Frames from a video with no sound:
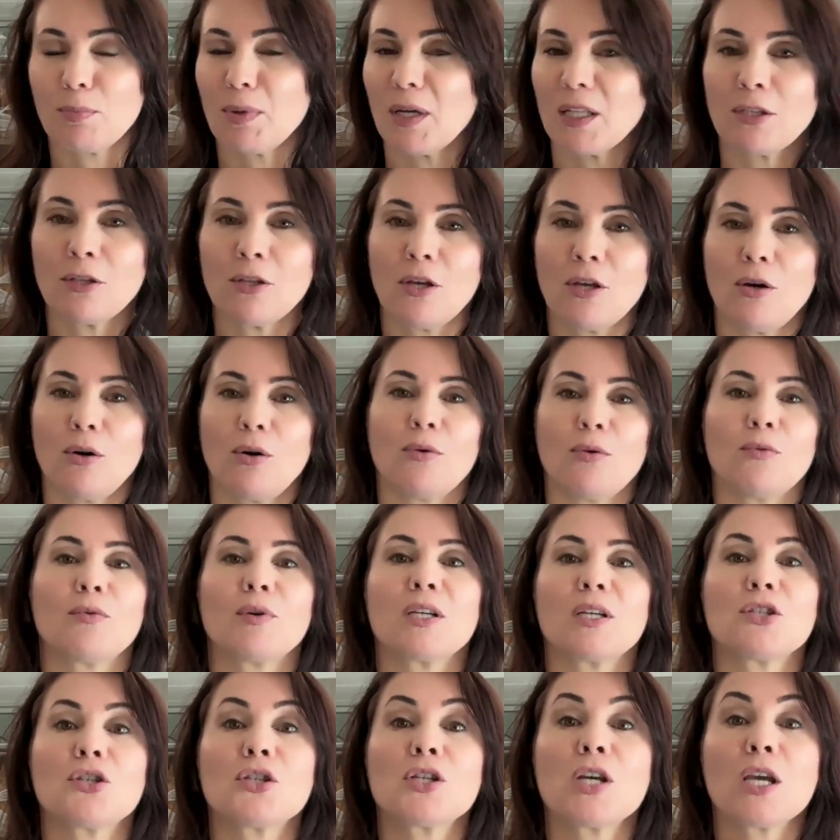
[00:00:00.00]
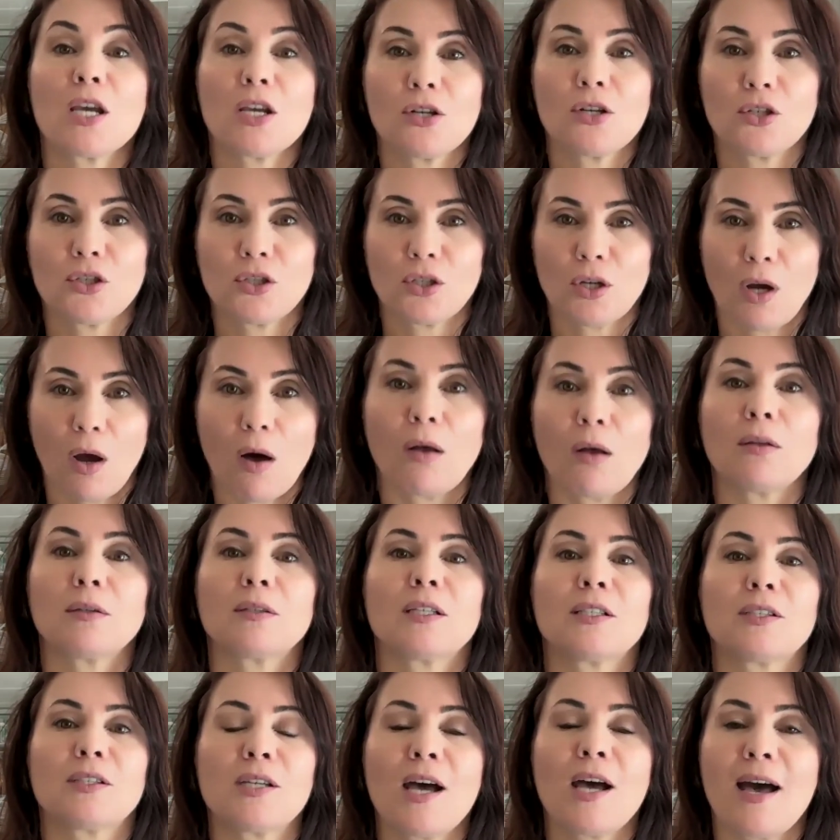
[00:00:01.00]
But no, we change all
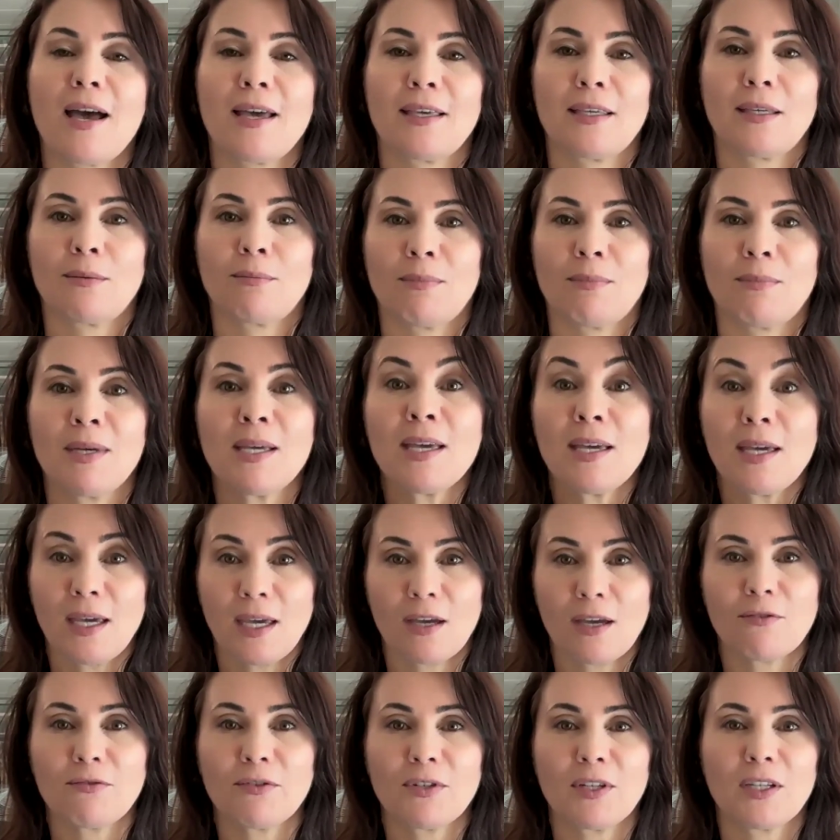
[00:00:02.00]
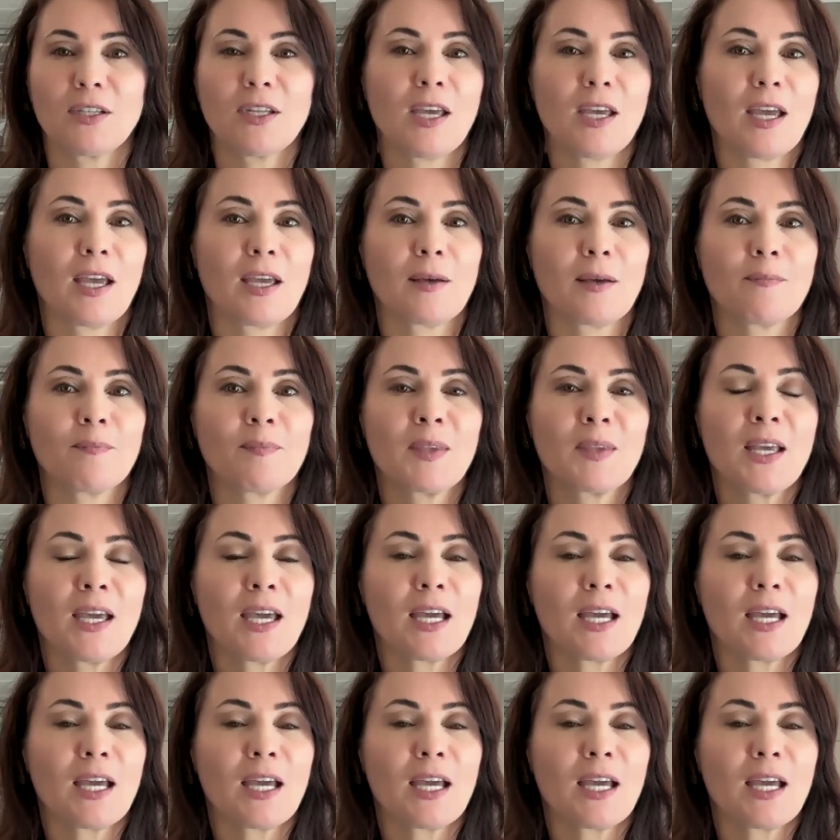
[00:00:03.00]
the time, every day.